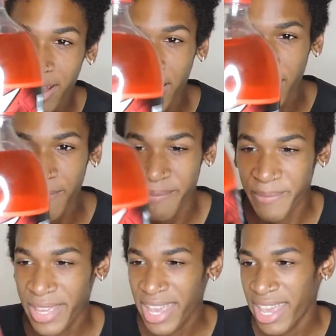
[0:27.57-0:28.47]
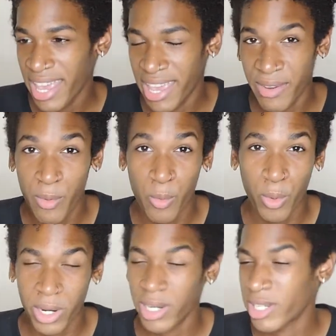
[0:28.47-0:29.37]
Um, and
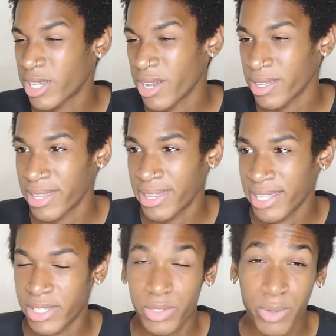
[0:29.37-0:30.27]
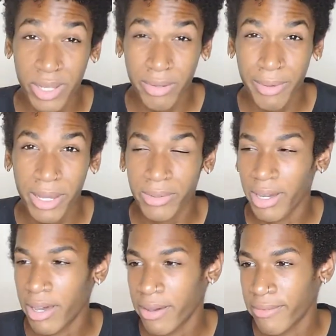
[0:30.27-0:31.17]
we're gonna chug this two liter bottle
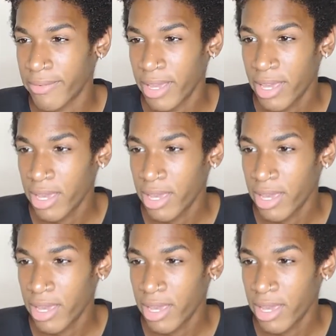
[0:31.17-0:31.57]
of